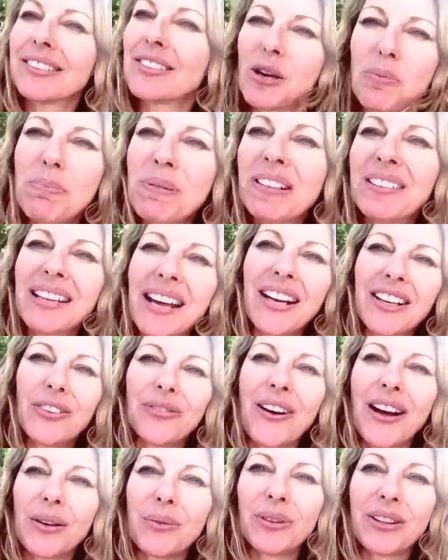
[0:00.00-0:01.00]
Don't be
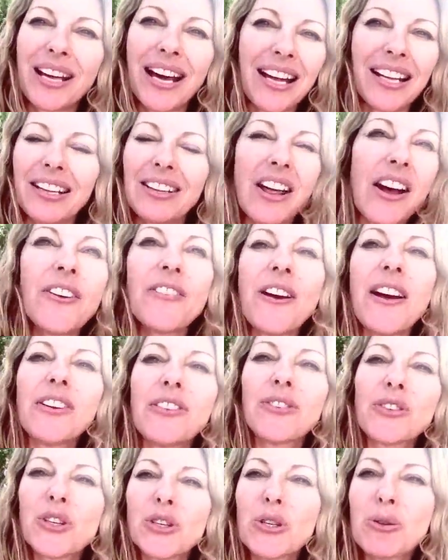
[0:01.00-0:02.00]
satisfied with that. Life
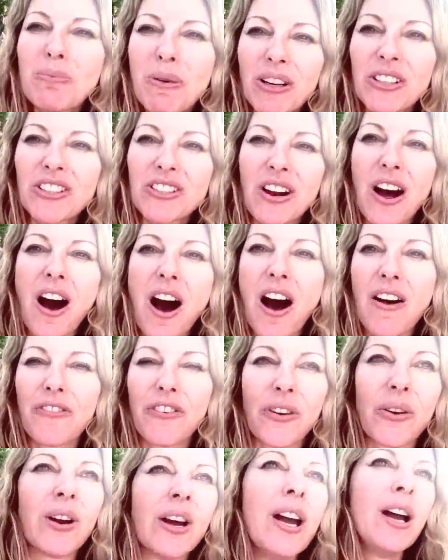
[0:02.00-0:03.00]
has too much to
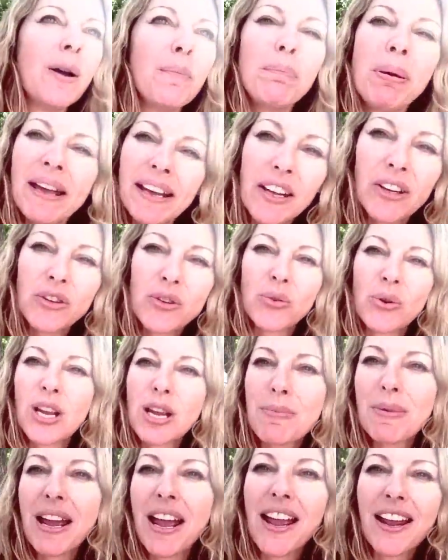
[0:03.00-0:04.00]
offer. Pick a
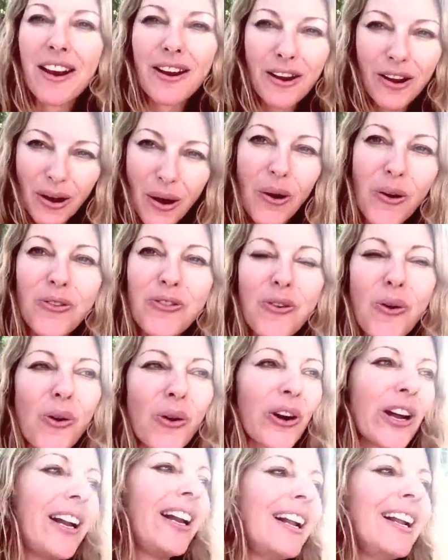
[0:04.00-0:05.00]
dream and go
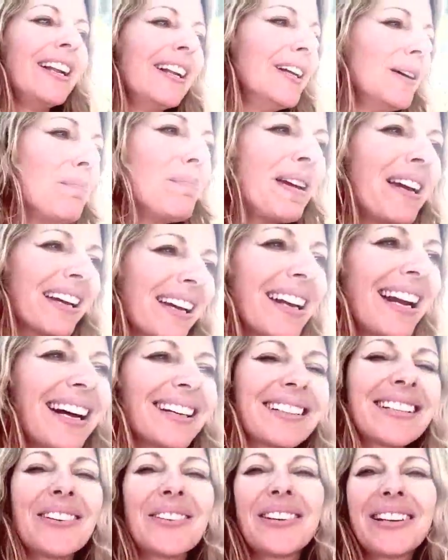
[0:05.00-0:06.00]
for it. Pick an
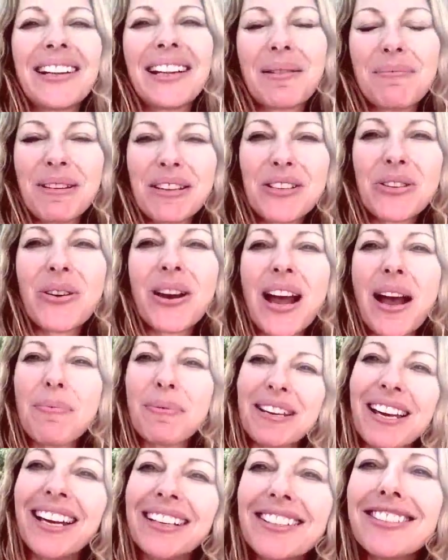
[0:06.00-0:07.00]
activity that made you
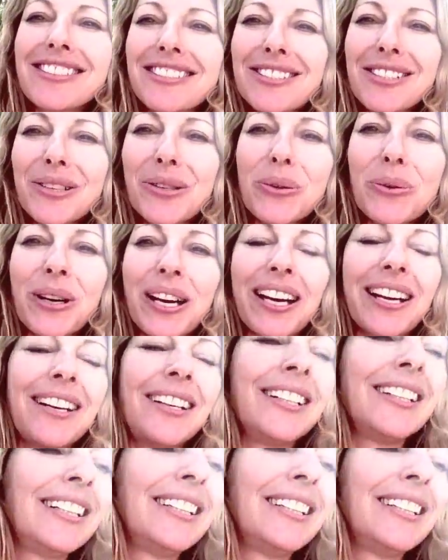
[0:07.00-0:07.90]
happy and do it.